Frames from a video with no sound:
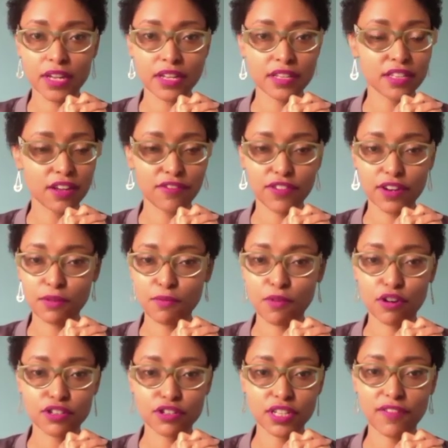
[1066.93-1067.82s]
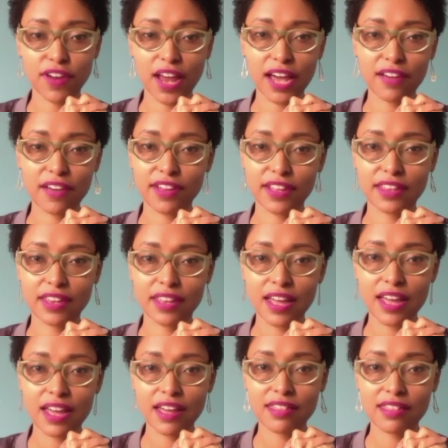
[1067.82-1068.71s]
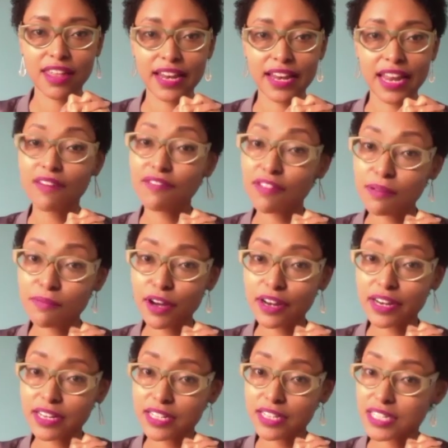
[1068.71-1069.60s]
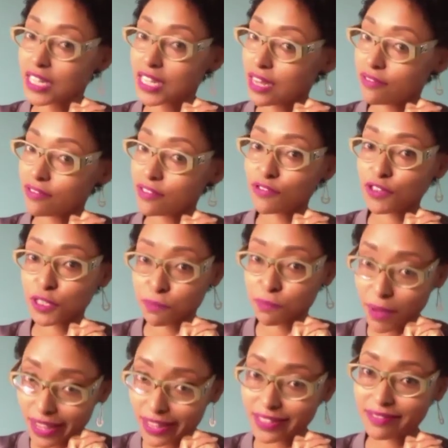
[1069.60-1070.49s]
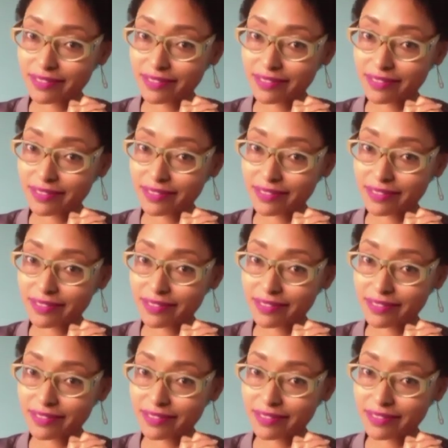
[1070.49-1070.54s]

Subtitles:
different walks of life, and that everybody deserves respect.